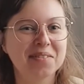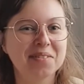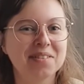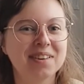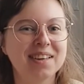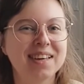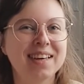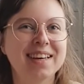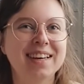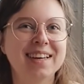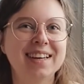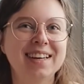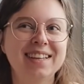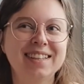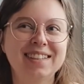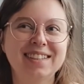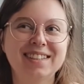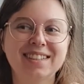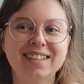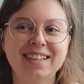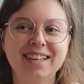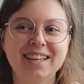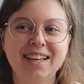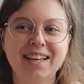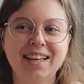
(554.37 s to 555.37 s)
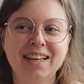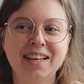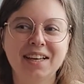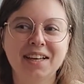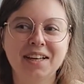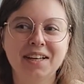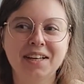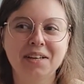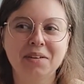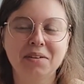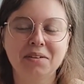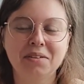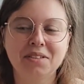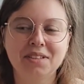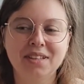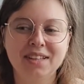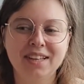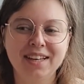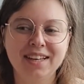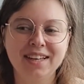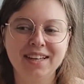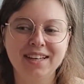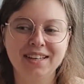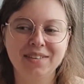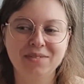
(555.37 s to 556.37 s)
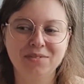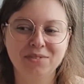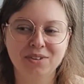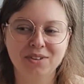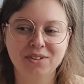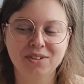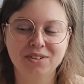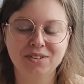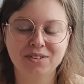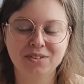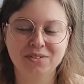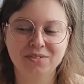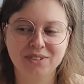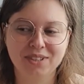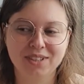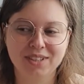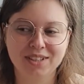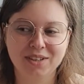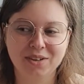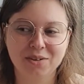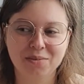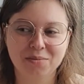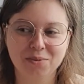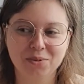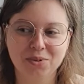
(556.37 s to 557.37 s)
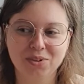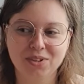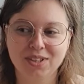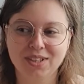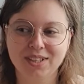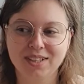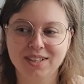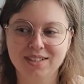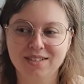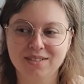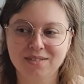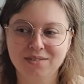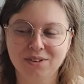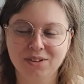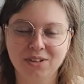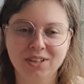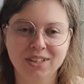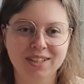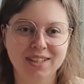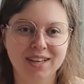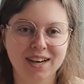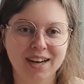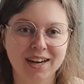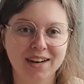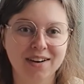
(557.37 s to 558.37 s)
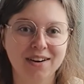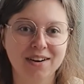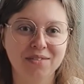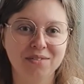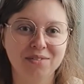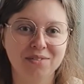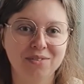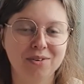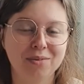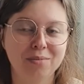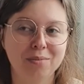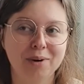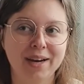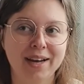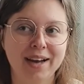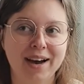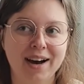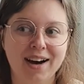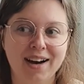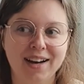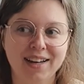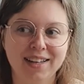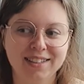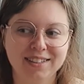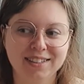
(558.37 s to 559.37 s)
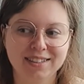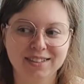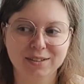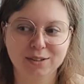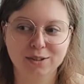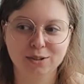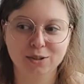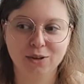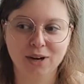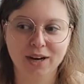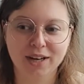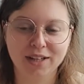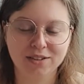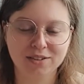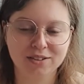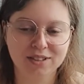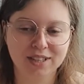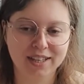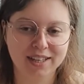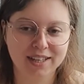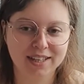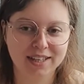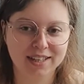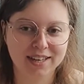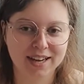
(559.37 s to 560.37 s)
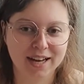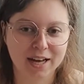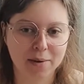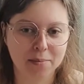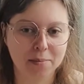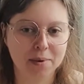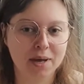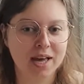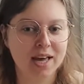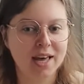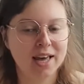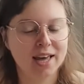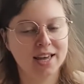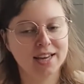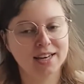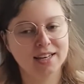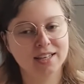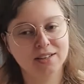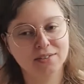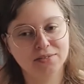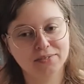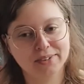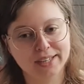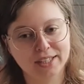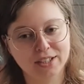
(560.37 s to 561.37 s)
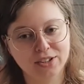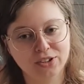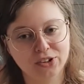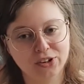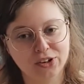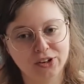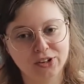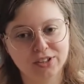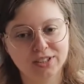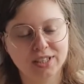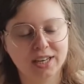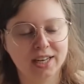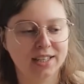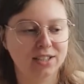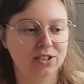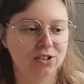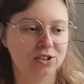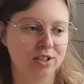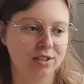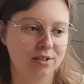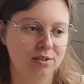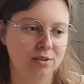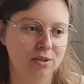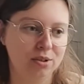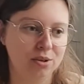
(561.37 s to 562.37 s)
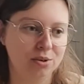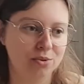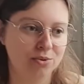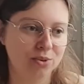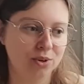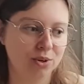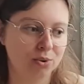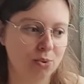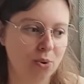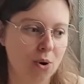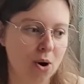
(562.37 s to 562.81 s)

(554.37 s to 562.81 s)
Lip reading: because staying in front of a computer is very tiring for my eyes. So I do take a nap, and if I don't, I try to go for a